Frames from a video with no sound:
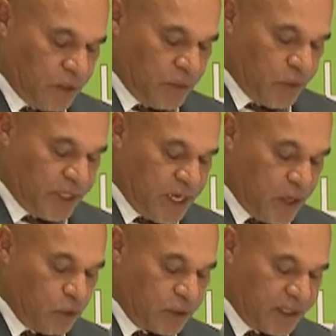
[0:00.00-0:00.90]
we are now
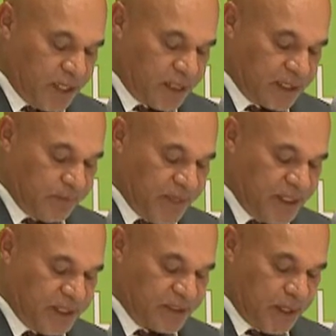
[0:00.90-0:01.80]
looking at
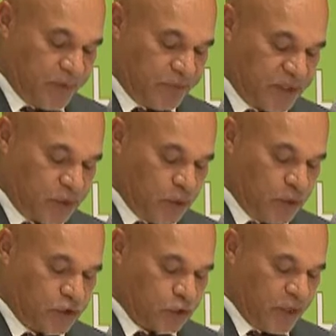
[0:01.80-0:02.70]
amending some of these
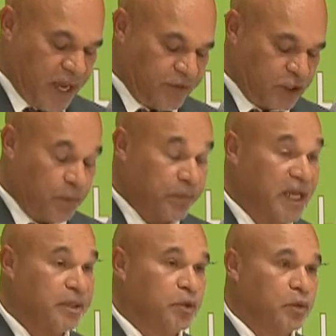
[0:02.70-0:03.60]
laws to have it
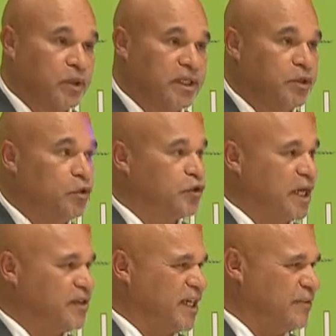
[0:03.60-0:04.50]
compatible with the new
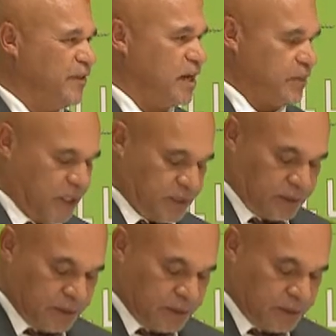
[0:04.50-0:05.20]
changing environment.